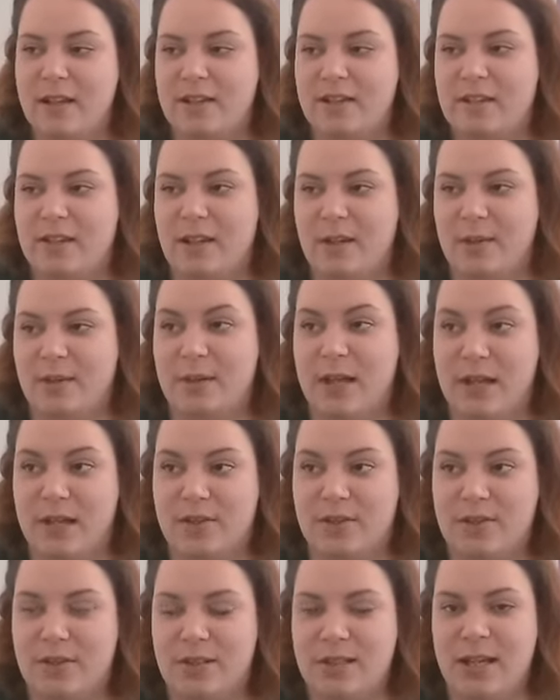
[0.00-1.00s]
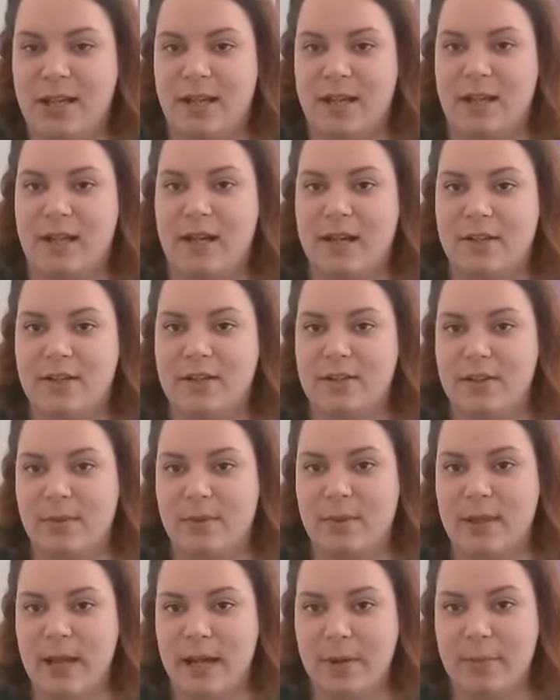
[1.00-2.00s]
So last year I
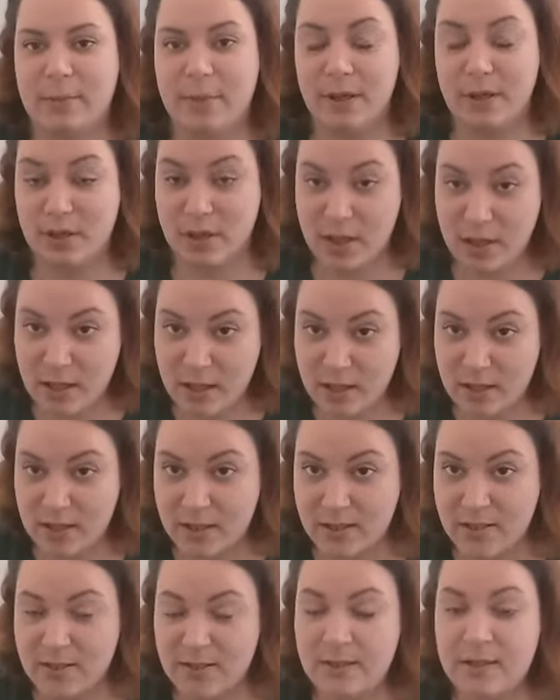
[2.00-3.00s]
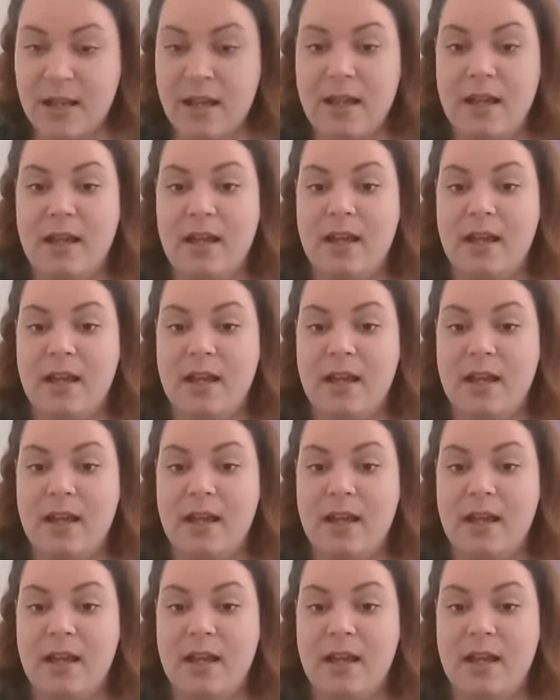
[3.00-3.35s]
stopped that because